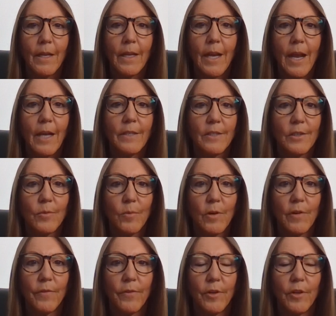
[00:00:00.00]
It has to
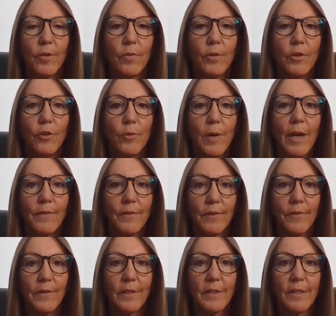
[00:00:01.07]
work for you and you have to
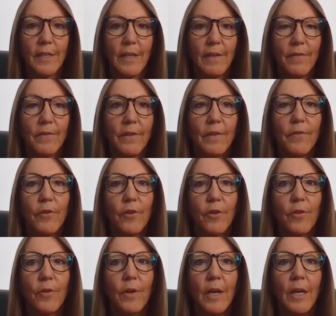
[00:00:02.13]
feel safe. If
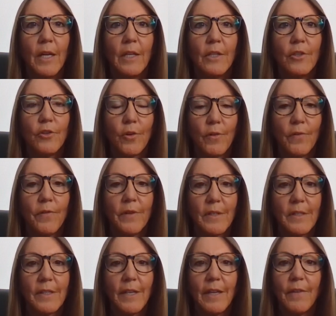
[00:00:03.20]
you don't feel
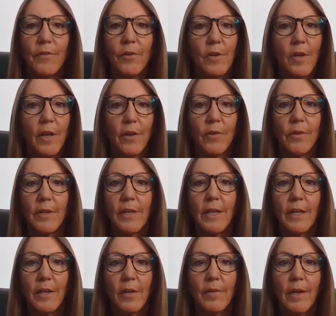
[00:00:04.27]
safe, you're not going to
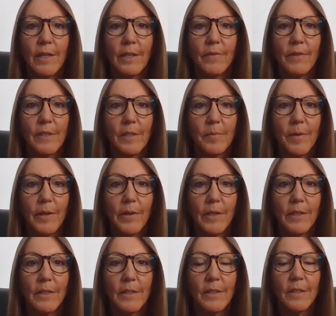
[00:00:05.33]
get a corrective
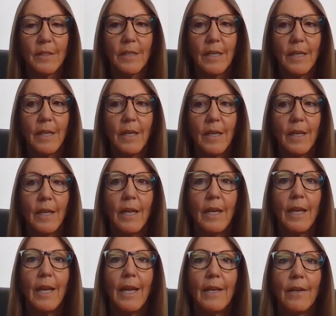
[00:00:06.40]
experience.
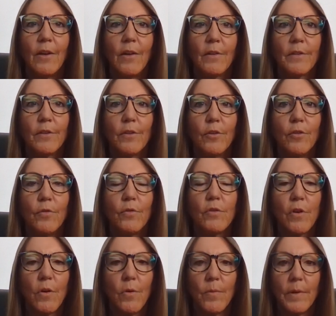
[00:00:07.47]
And also, you
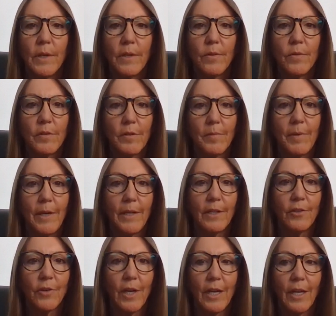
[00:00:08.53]
don't want to do
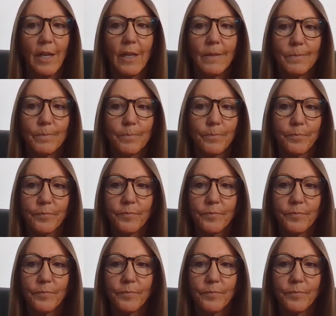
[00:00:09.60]
somatic tracking